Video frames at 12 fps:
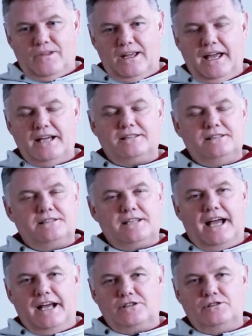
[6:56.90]
it is
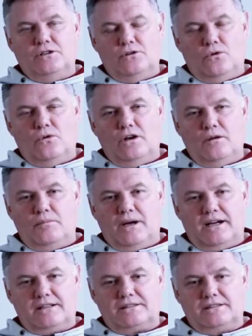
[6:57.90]
actually all
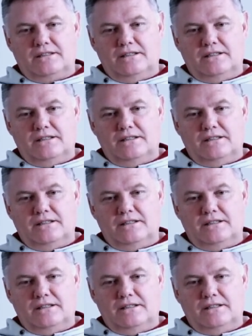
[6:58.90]
about,